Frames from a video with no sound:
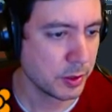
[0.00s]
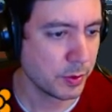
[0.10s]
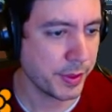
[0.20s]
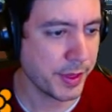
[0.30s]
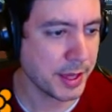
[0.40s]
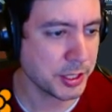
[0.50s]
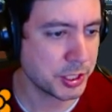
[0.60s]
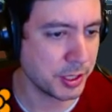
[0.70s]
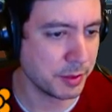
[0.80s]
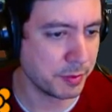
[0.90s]
Well, that
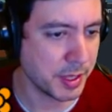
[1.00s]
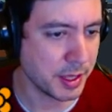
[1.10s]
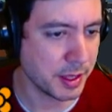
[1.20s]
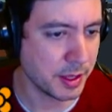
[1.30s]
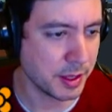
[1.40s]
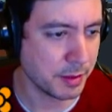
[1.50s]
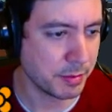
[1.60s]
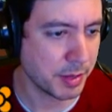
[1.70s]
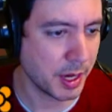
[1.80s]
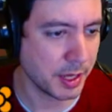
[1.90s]
shouldn't be
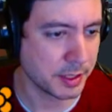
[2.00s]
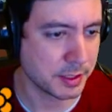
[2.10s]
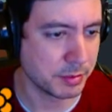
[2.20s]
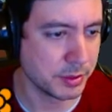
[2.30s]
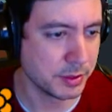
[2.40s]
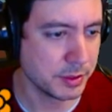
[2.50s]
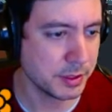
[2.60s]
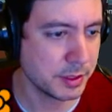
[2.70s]
possible.